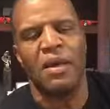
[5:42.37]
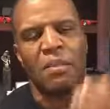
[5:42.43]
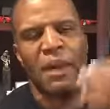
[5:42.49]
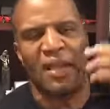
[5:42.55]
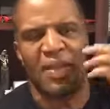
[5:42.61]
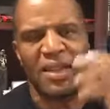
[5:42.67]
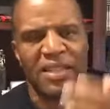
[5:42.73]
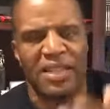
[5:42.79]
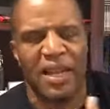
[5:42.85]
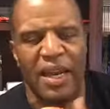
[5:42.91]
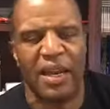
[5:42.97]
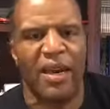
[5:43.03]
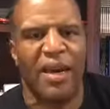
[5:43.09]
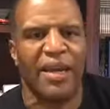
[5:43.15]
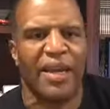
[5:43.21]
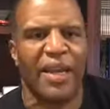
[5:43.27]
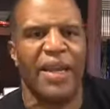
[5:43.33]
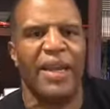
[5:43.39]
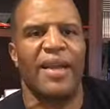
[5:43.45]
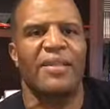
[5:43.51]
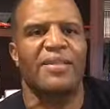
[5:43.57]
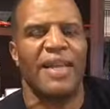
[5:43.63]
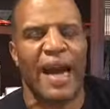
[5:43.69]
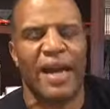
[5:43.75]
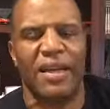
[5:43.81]
by then telling our kids
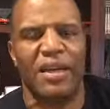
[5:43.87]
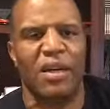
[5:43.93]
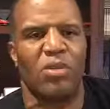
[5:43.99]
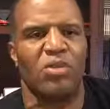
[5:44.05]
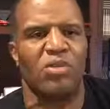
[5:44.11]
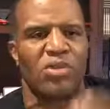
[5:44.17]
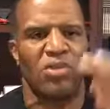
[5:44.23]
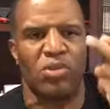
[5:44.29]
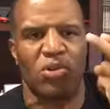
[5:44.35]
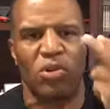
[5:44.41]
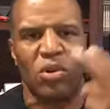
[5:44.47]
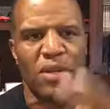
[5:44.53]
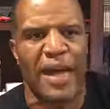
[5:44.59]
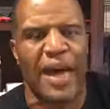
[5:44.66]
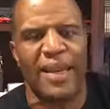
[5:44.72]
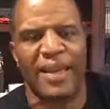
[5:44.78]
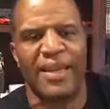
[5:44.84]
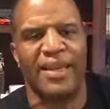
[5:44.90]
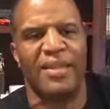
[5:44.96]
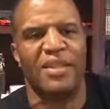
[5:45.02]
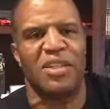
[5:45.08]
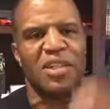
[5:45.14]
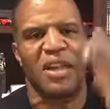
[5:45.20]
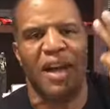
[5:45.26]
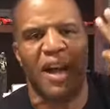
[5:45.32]
not to go to school, not to get a
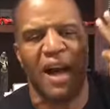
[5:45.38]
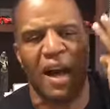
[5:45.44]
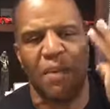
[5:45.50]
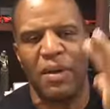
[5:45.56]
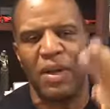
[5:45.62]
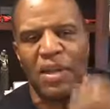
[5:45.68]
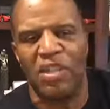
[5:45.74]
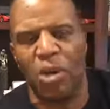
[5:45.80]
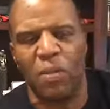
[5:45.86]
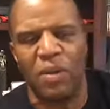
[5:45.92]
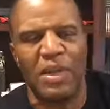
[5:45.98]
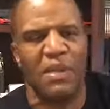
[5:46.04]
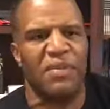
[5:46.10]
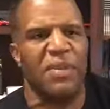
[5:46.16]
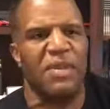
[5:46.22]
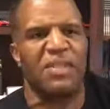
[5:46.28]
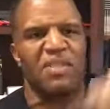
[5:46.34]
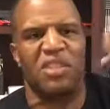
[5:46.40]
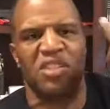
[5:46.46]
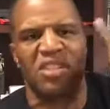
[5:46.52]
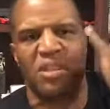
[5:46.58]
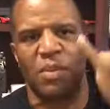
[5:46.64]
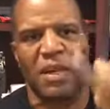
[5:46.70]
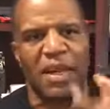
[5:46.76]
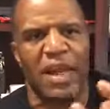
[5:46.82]
job, don't believe in this
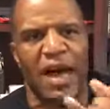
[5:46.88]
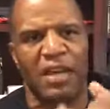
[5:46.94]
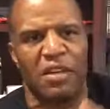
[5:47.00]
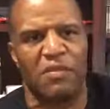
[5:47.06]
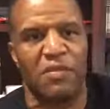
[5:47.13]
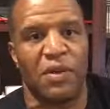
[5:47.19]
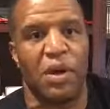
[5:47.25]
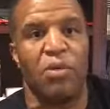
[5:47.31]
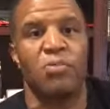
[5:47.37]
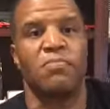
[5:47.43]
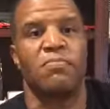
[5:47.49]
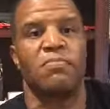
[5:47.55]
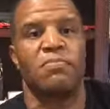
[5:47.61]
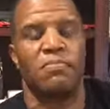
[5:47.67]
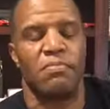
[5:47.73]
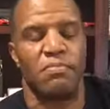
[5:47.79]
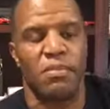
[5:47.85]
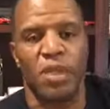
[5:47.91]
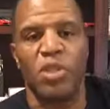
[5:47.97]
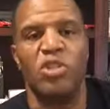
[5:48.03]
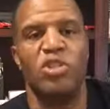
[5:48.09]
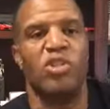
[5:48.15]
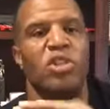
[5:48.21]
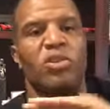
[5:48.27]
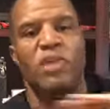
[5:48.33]
system, and not to vote.
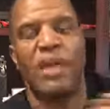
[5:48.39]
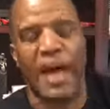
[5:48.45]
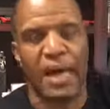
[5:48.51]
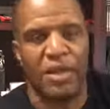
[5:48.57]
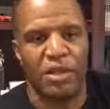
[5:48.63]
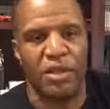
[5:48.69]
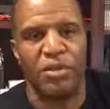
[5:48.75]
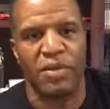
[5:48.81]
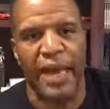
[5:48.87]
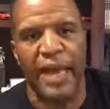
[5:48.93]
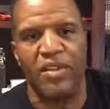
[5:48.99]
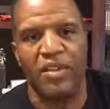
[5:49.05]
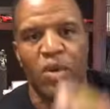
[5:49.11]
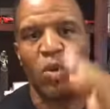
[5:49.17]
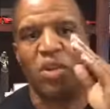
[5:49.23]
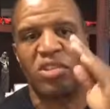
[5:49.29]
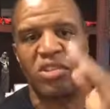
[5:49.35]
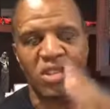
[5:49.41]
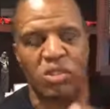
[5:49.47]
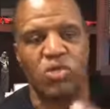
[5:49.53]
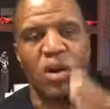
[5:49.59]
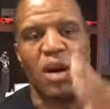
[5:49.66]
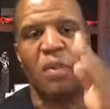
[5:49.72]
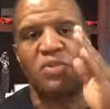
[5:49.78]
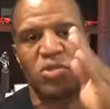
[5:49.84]
Do not do that. If you want to
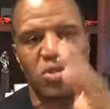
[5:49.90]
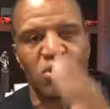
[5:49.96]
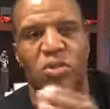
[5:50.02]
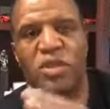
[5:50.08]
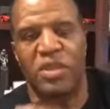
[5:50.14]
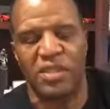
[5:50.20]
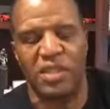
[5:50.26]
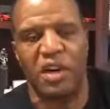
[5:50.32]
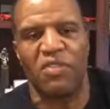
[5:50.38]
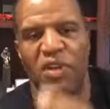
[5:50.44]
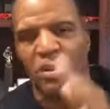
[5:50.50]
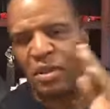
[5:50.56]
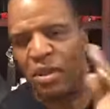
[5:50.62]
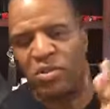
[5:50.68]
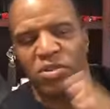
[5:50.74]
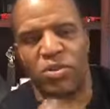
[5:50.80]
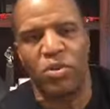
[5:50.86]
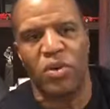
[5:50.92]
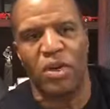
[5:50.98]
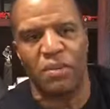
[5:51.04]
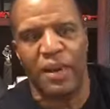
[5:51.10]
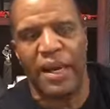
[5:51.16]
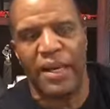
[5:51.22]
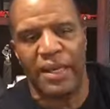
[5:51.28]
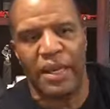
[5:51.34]
screw up, screw yourself up. Don't screw
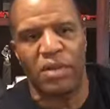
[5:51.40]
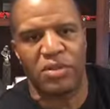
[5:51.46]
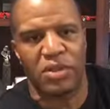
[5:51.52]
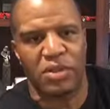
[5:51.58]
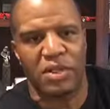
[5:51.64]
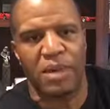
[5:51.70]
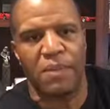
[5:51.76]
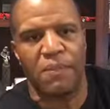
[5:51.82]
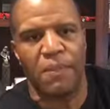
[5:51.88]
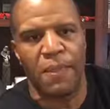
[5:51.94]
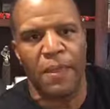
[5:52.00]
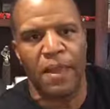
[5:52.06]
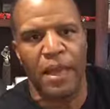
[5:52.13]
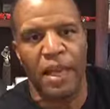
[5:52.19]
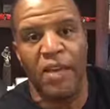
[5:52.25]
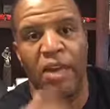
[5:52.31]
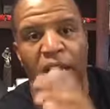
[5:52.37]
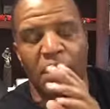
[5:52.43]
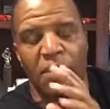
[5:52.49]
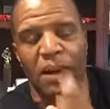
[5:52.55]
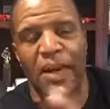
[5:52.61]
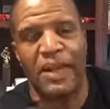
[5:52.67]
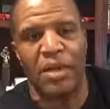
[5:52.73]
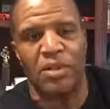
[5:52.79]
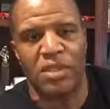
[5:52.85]
anybody else's
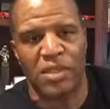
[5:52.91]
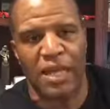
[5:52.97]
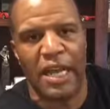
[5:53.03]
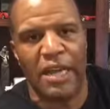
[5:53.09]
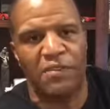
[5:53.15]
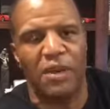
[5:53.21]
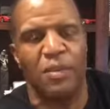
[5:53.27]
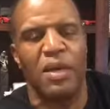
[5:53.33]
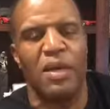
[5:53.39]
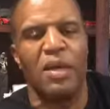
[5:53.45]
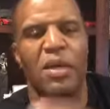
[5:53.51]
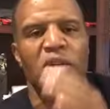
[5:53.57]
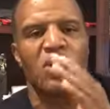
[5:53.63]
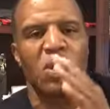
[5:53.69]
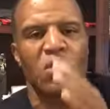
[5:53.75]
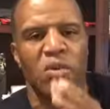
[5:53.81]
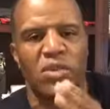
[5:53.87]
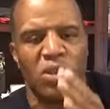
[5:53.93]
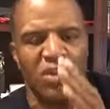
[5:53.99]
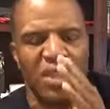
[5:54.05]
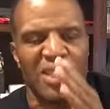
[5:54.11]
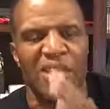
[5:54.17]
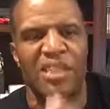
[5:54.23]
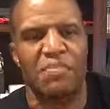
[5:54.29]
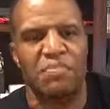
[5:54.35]
life up. So
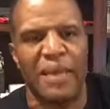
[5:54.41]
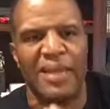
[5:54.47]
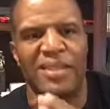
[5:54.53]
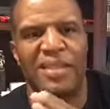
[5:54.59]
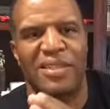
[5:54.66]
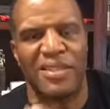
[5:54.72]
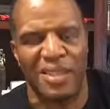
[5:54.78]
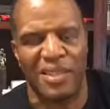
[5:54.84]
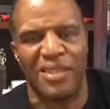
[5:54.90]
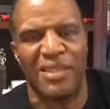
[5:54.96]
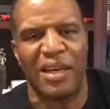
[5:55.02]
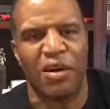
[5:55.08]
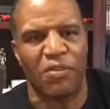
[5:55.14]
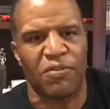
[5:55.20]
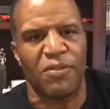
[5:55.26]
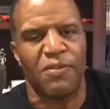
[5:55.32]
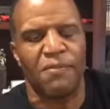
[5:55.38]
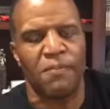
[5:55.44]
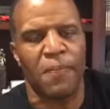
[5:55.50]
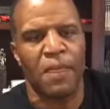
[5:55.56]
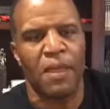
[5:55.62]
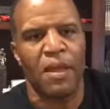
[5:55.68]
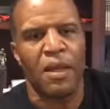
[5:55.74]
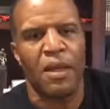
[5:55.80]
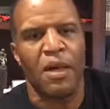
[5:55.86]
this is message to self.
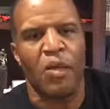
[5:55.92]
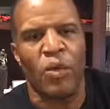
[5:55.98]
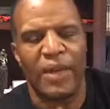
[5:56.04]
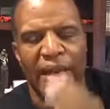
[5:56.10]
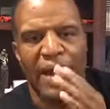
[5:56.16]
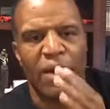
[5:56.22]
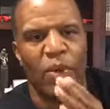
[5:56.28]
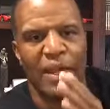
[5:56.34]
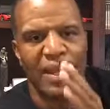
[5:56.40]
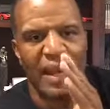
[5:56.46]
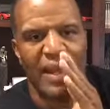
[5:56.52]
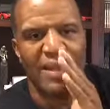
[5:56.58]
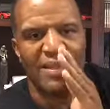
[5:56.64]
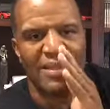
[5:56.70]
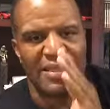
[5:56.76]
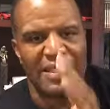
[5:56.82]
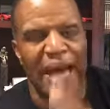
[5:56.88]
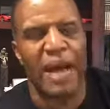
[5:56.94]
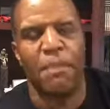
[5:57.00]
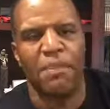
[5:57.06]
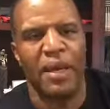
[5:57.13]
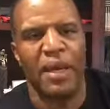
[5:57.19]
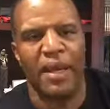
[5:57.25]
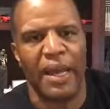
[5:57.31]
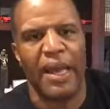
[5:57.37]
We got to stop
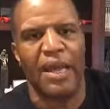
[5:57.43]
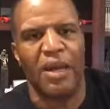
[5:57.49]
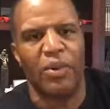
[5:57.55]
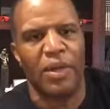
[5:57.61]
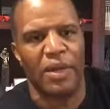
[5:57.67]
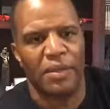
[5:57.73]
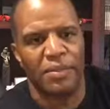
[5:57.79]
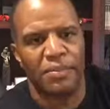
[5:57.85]
being angry.